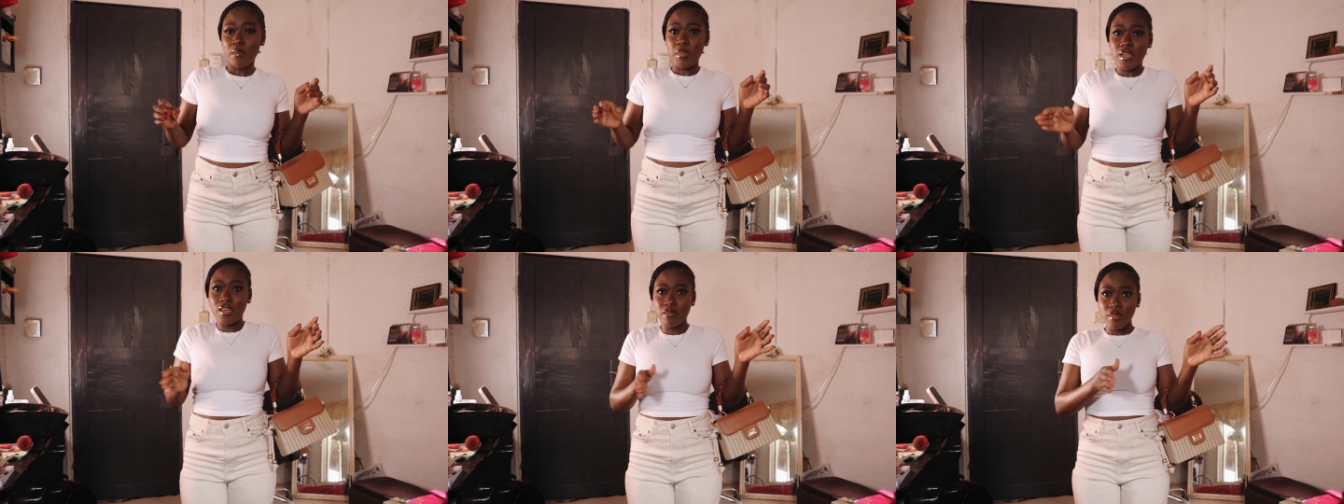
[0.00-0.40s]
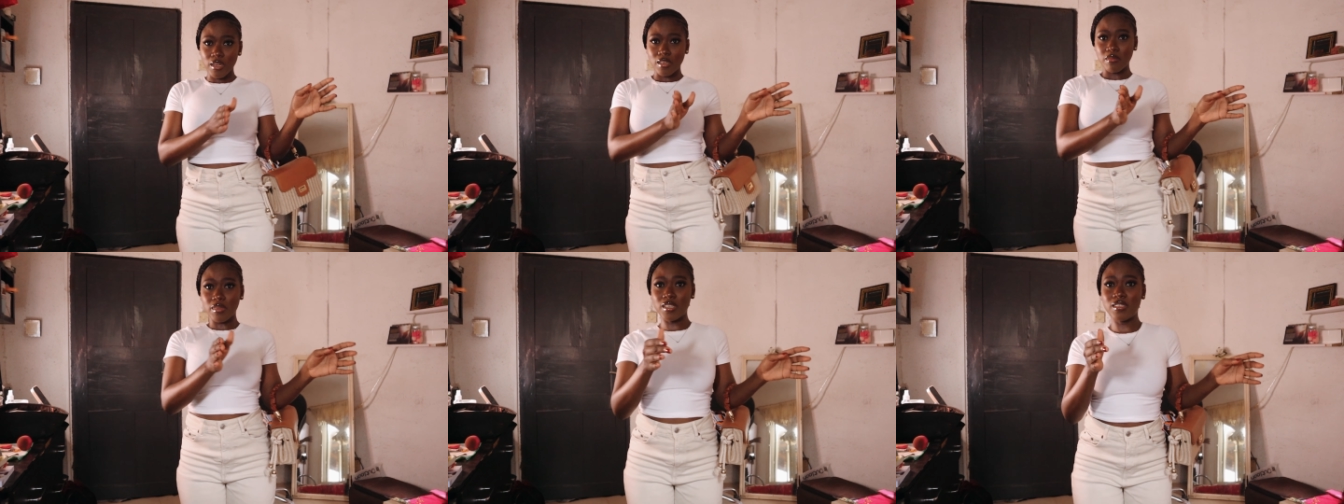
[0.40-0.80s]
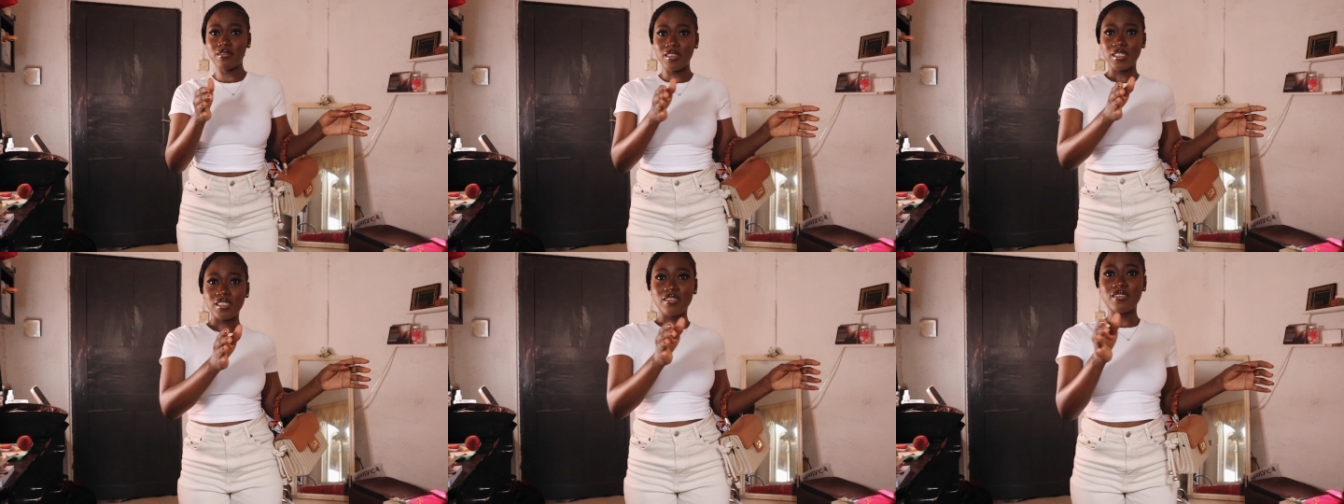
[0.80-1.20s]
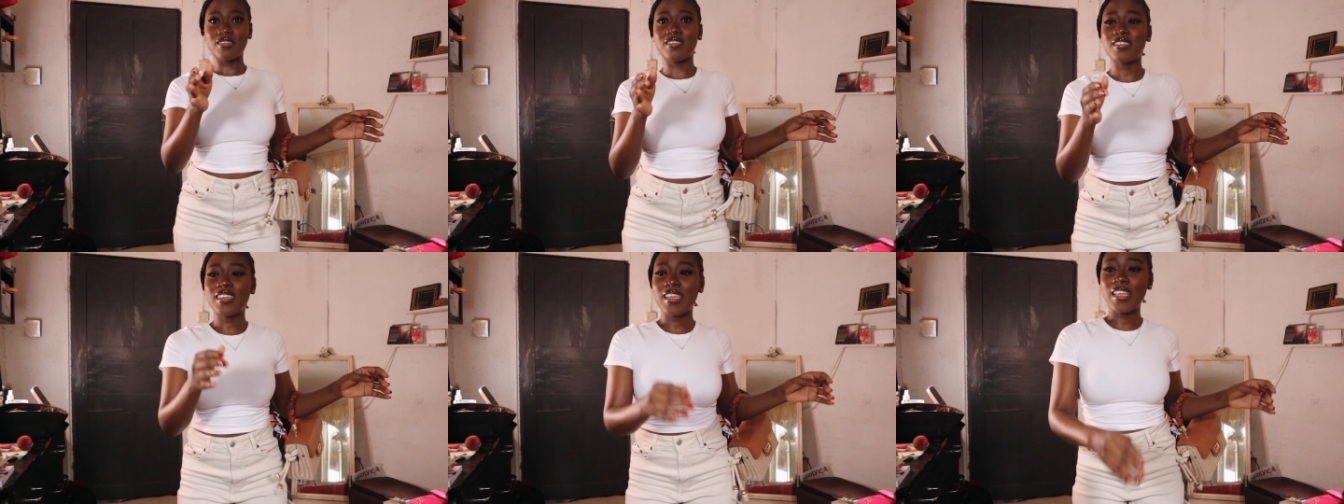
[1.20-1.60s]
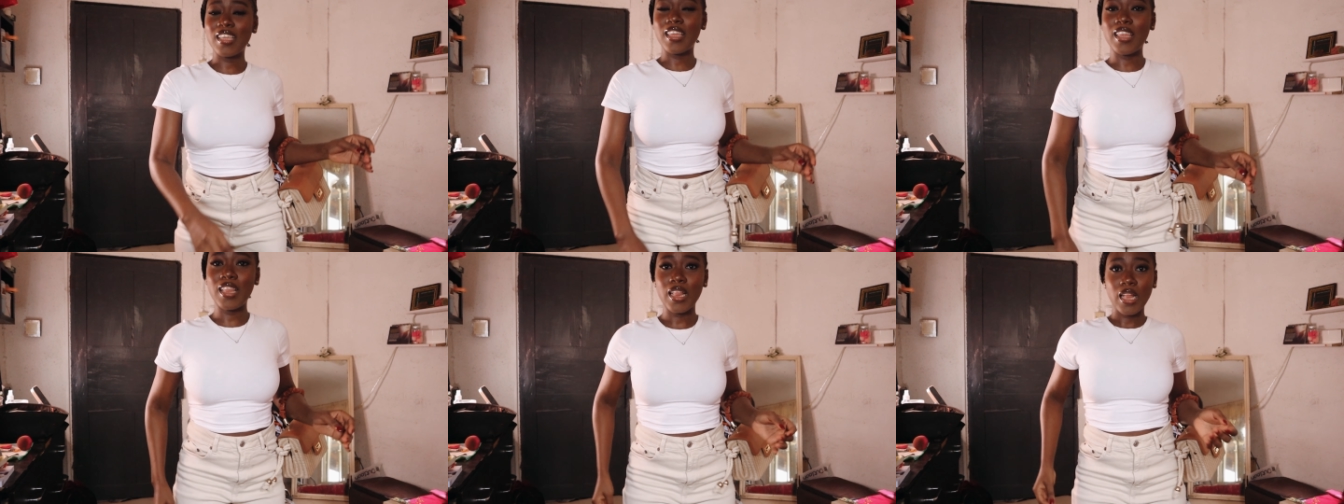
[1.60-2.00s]
Many, many, many, many of
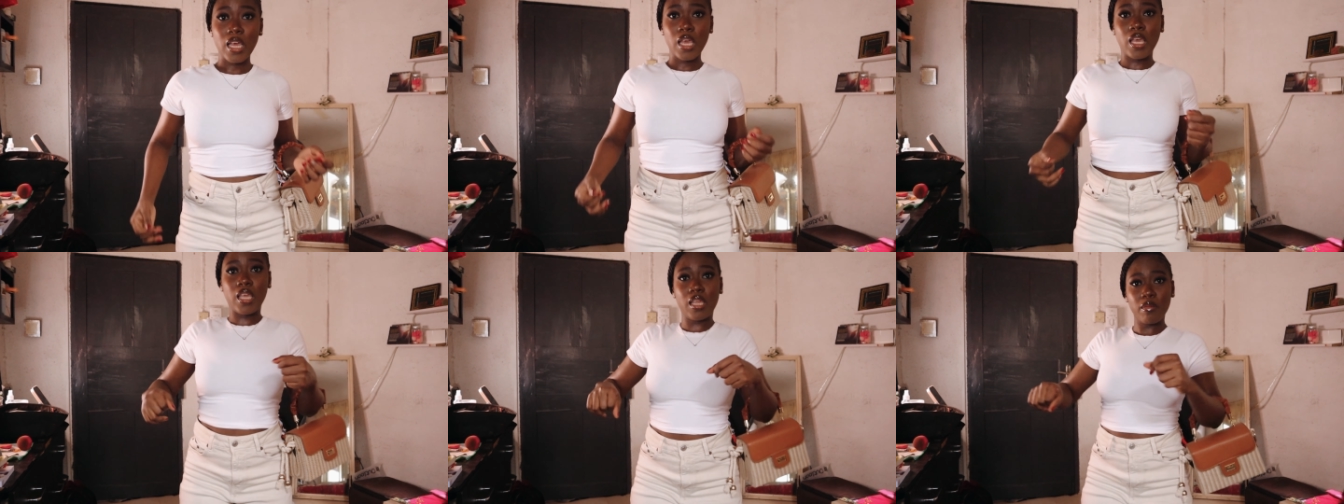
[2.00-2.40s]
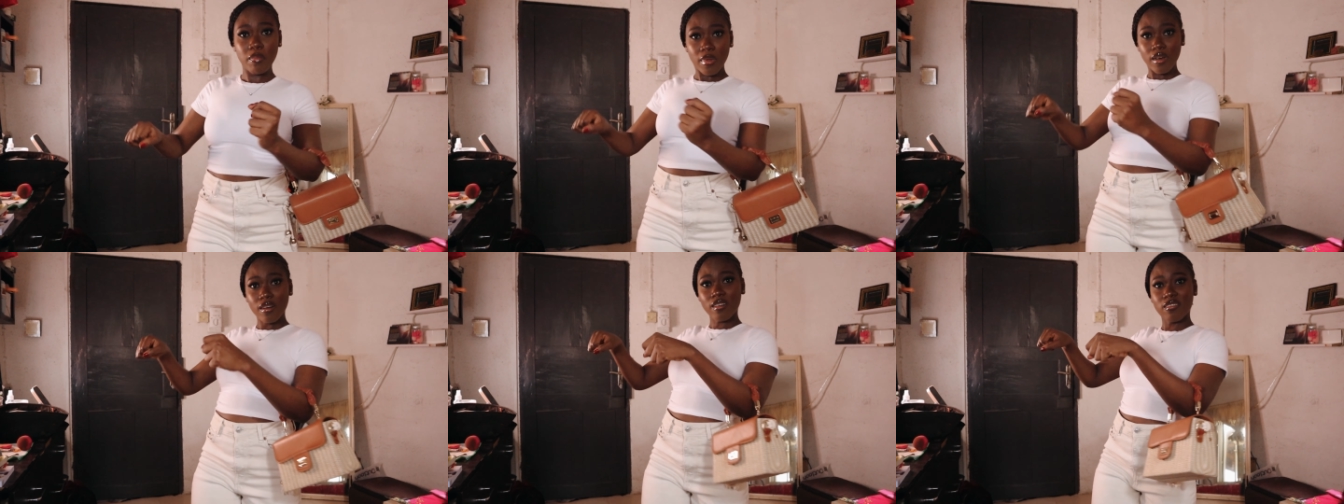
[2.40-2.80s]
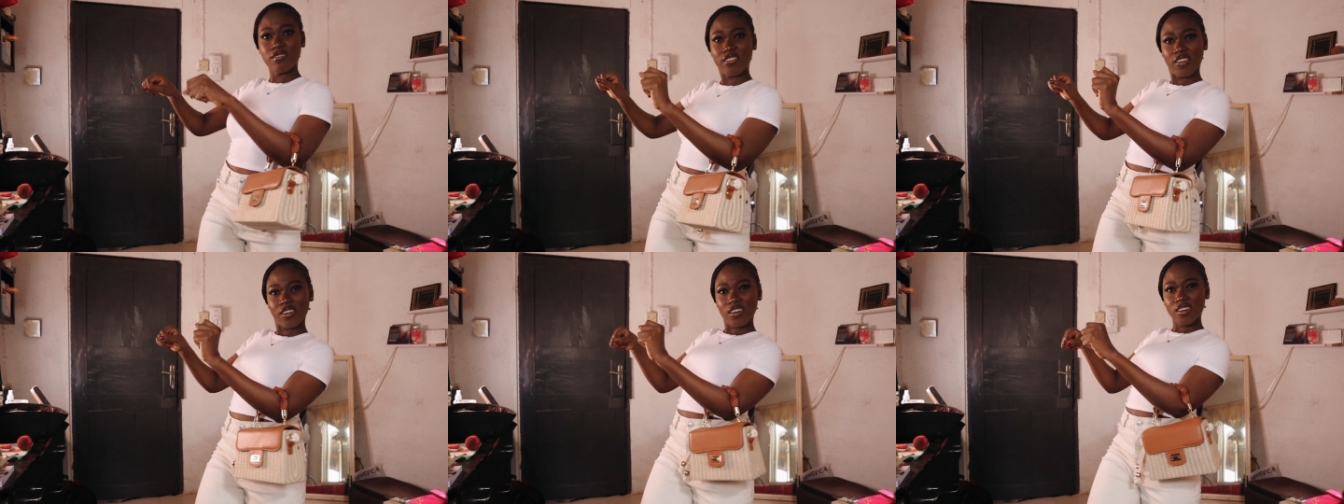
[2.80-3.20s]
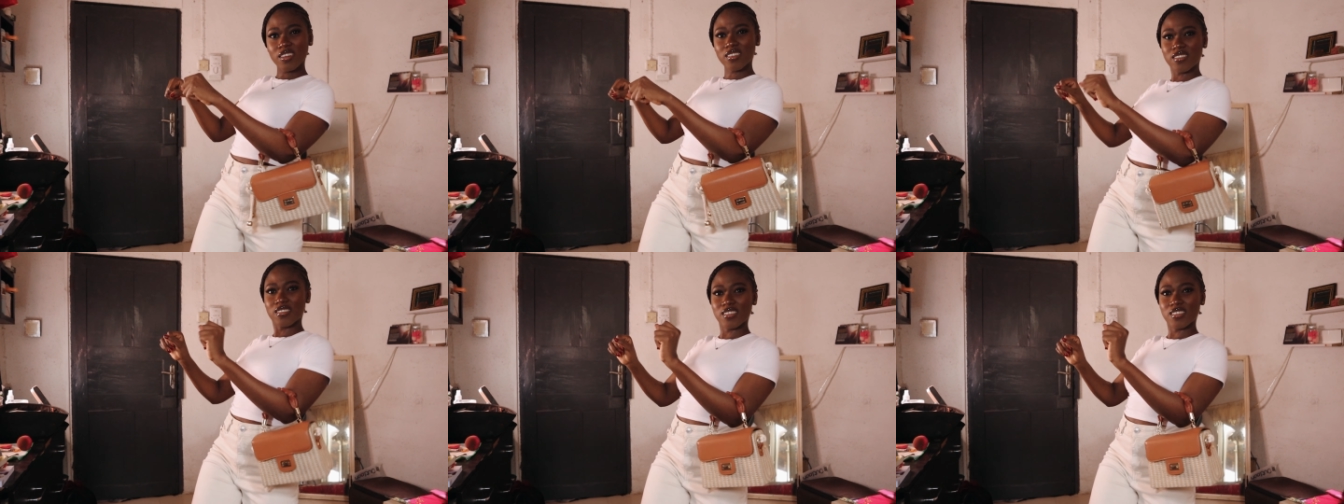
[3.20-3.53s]
a, in the convoy.